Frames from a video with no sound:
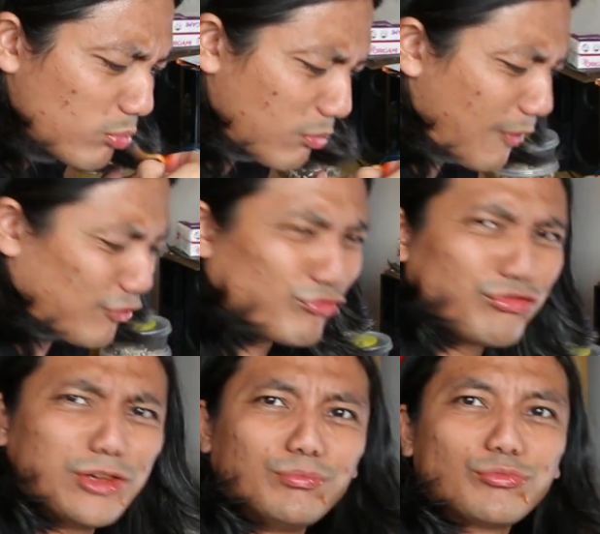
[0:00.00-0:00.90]
Oh
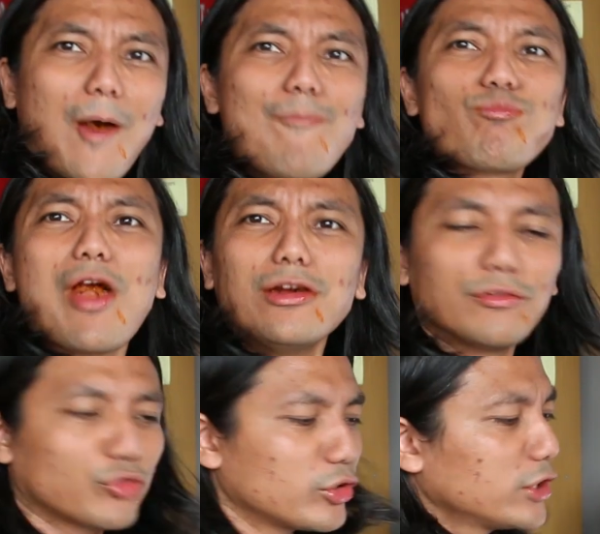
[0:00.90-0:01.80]
shit, I'm tired
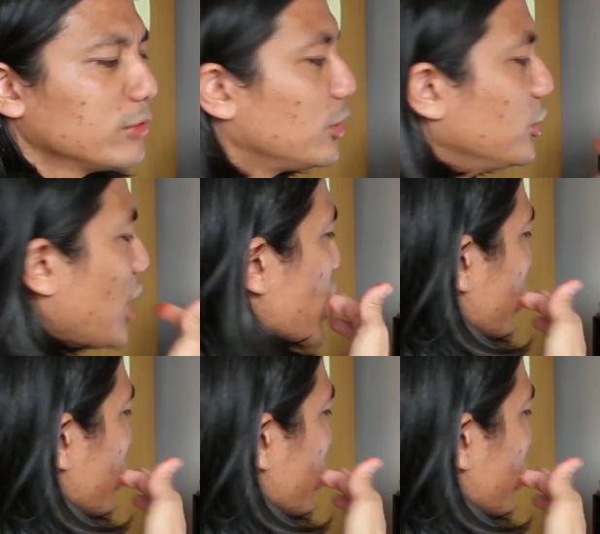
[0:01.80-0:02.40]
of talking about it. I